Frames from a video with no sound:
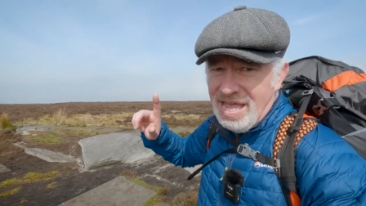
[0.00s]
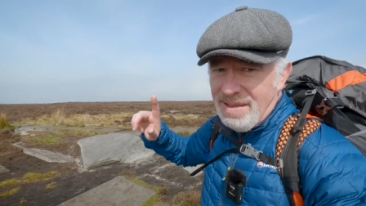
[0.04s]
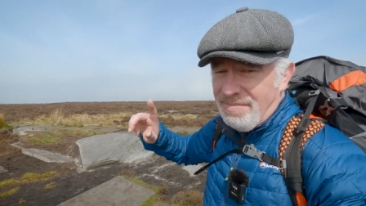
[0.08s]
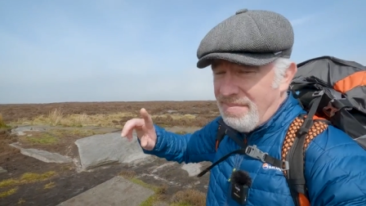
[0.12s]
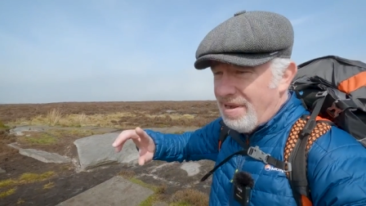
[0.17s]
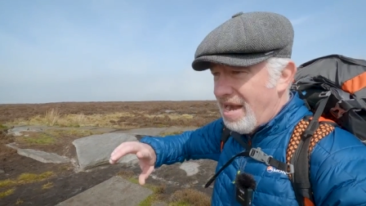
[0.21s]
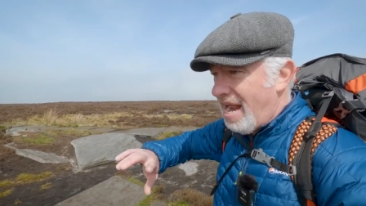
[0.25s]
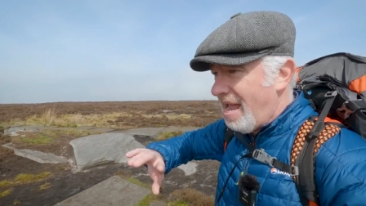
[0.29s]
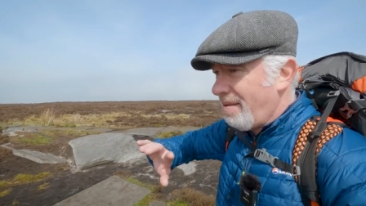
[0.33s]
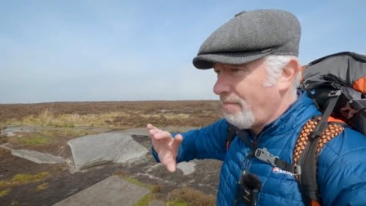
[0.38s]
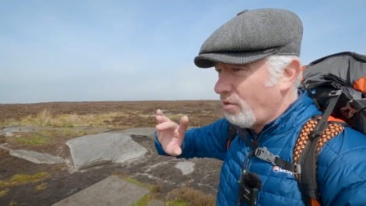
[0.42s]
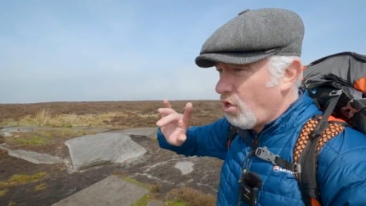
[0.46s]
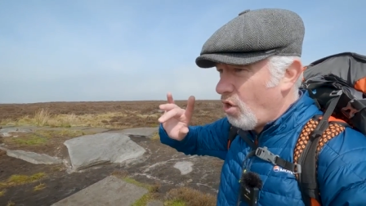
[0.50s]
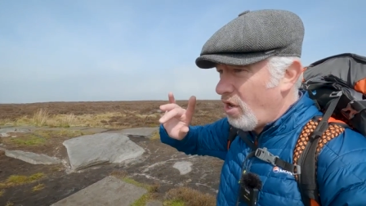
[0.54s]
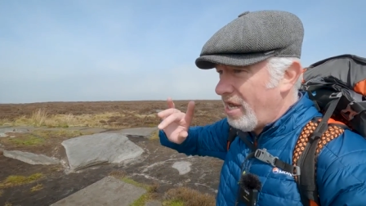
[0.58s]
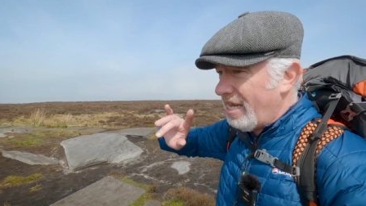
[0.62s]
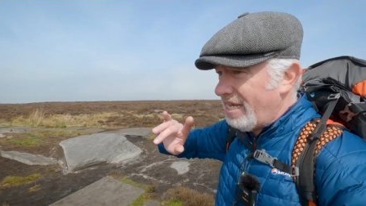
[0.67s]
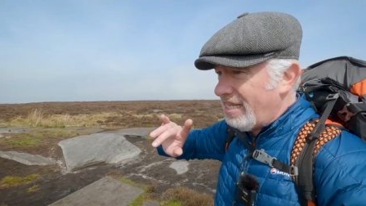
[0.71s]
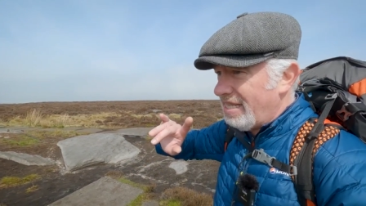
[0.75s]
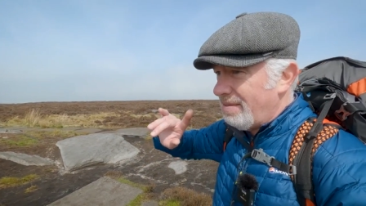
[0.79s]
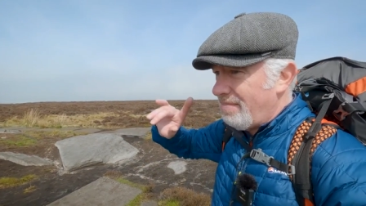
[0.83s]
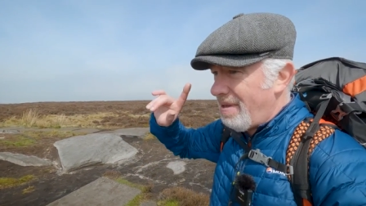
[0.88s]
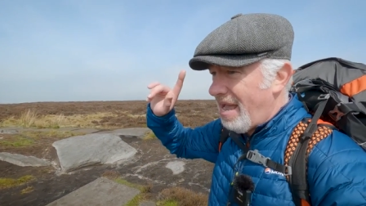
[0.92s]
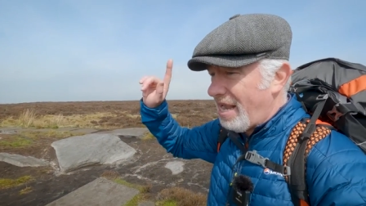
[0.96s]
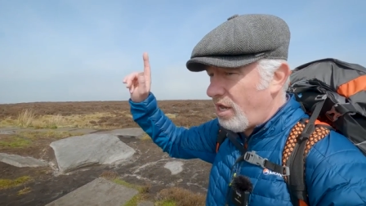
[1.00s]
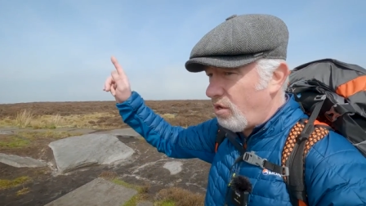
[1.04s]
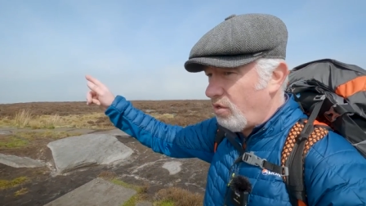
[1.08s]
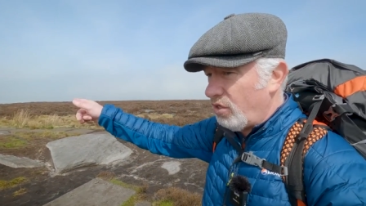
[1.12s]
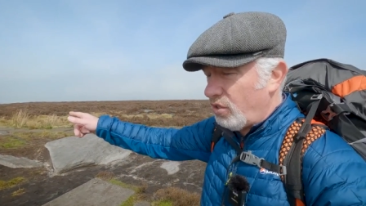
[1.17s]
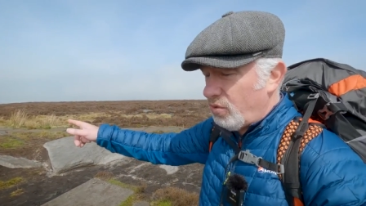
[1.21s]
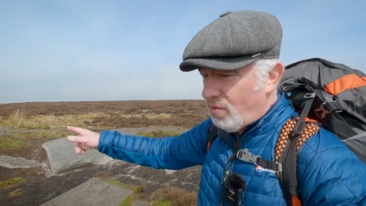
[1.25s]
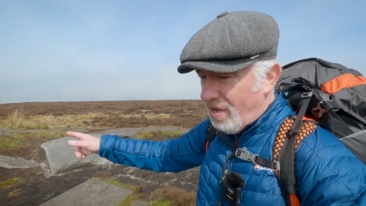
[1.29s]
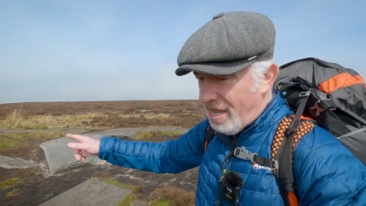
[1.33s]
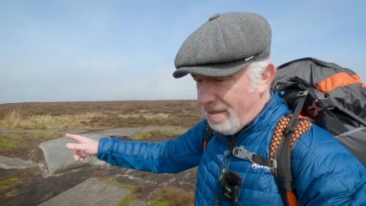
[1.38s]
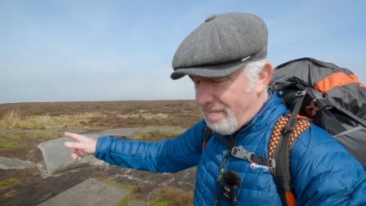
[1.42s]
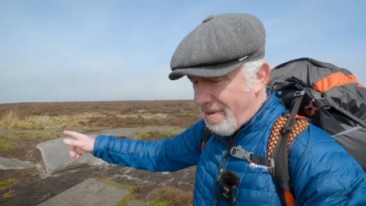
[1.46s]
But I'm going the
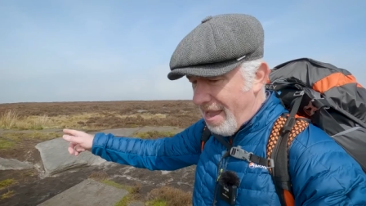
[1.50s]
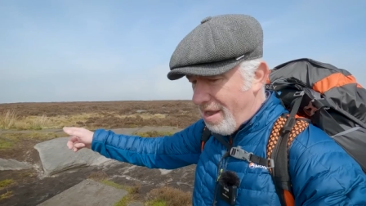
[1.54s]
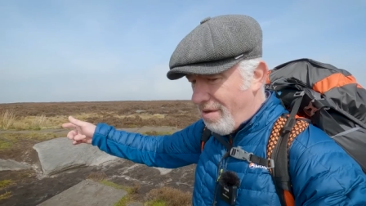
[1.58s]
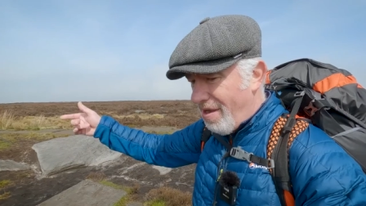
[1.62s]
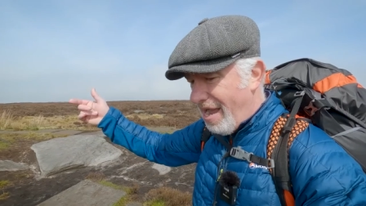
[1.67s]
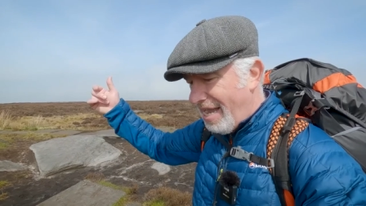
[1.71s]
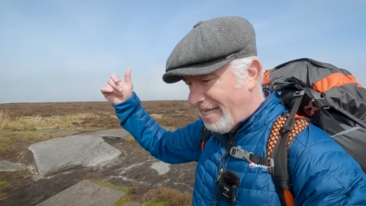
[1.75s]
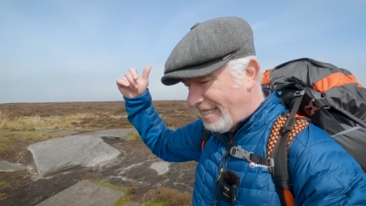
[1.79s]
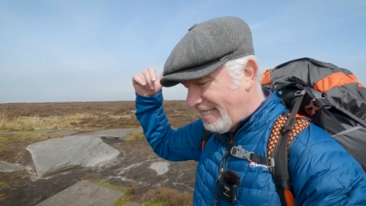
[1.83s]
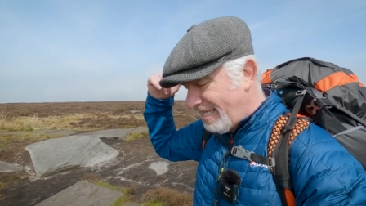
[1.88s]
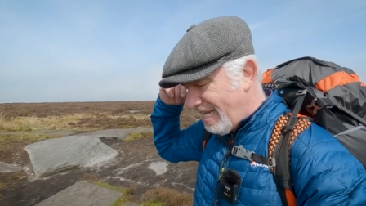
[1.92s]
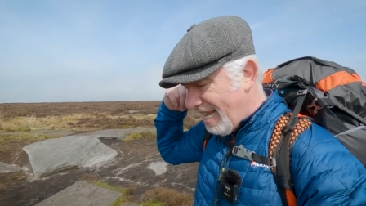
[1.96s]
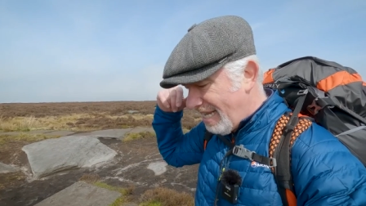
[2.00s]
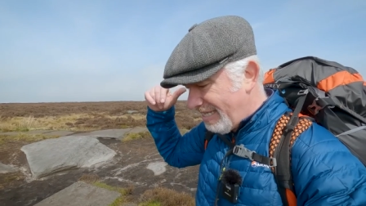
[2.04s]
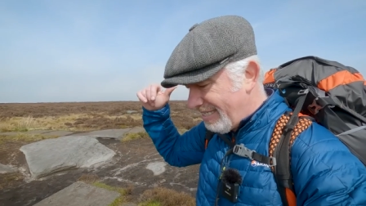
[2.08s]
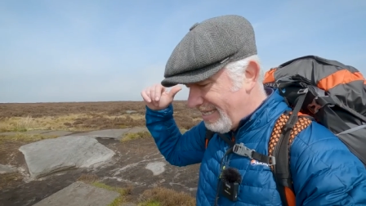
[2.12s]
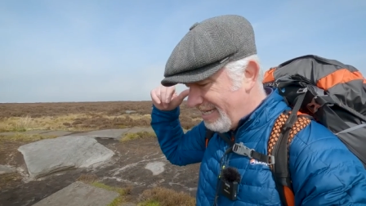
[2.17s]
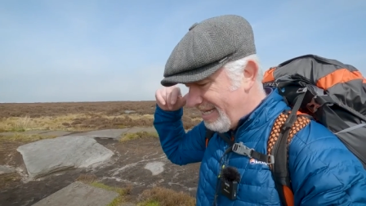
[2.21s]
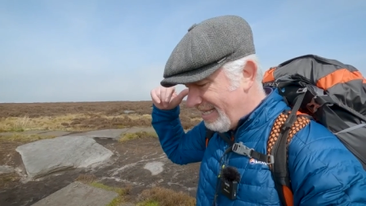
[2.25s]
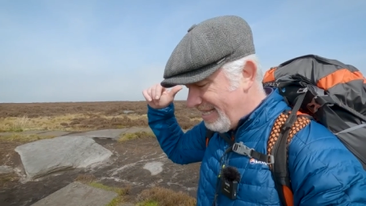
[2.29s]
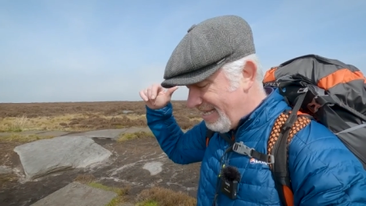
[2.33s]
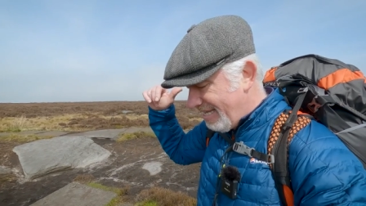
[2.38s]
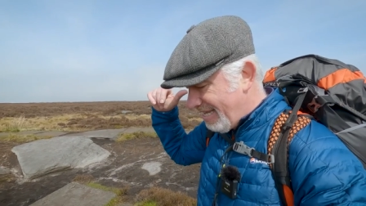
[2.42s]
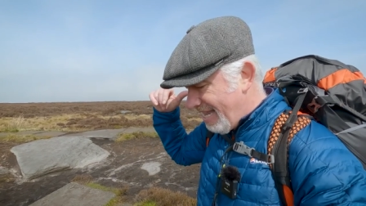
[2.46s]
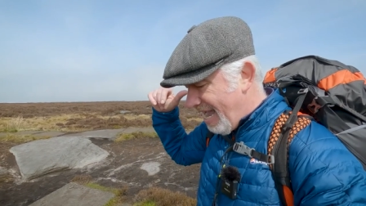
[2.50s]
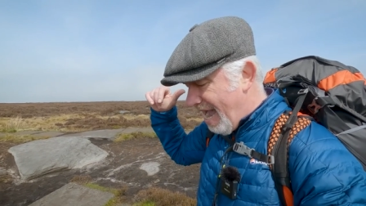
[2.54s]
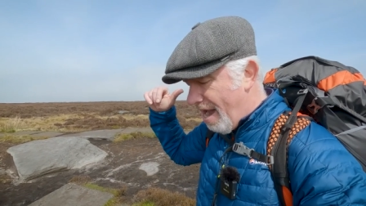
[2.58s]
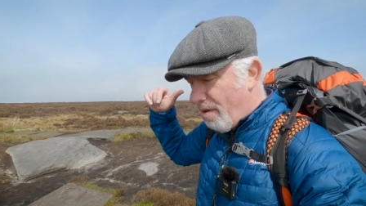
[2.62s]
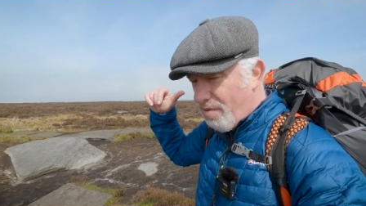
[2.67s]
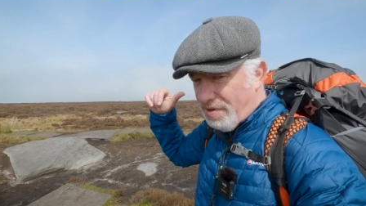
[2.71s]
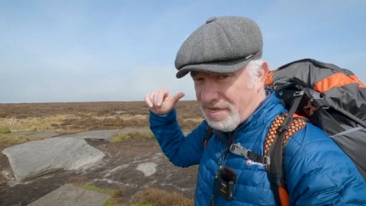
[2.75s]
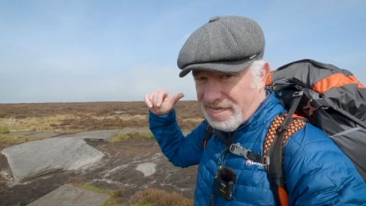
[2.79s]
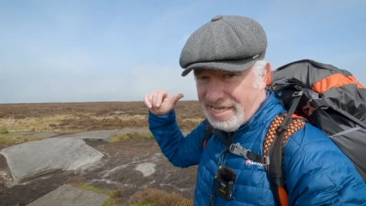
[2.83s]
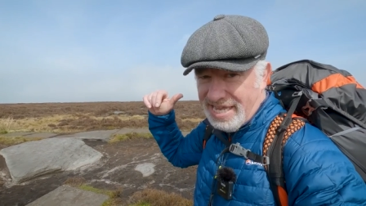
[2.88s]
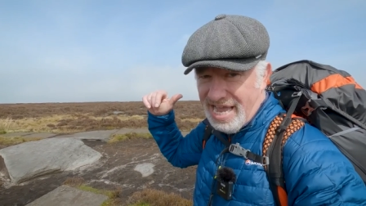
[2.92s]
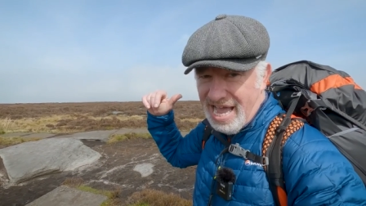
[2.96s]
backwards way about. I started at the
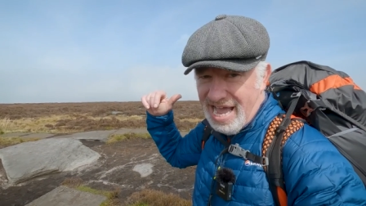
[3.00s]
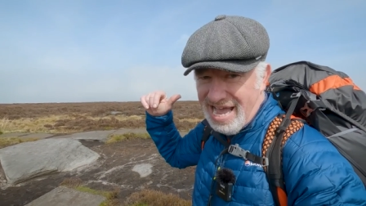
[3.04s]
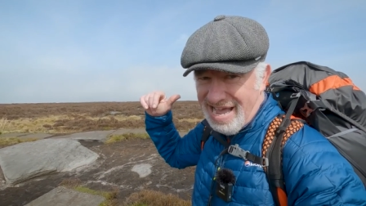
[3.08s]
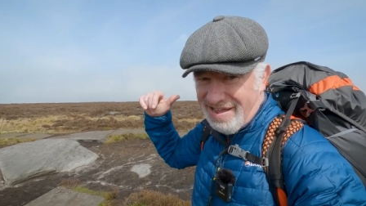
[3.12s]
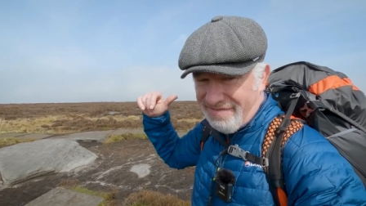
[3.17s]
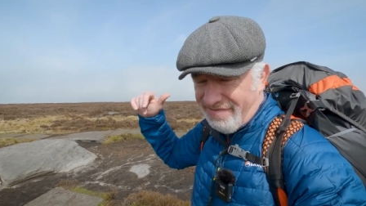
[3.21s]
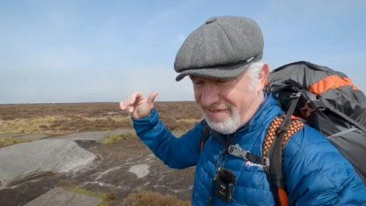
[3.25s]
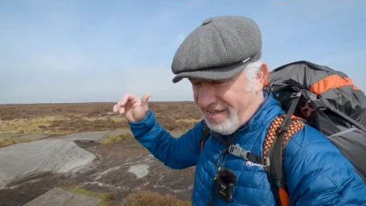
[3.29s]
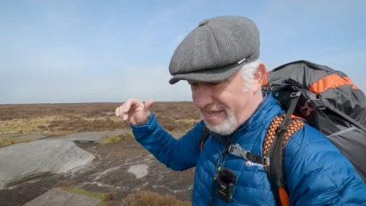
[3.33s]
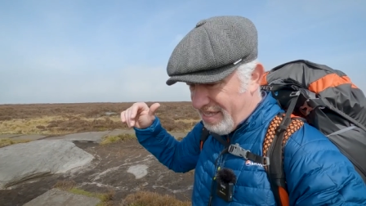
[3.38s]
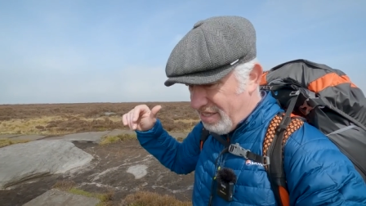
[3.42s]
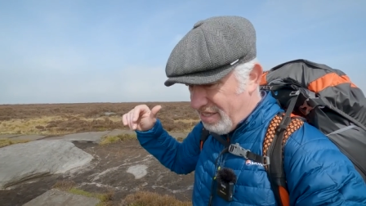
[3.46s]
Cow and Calf at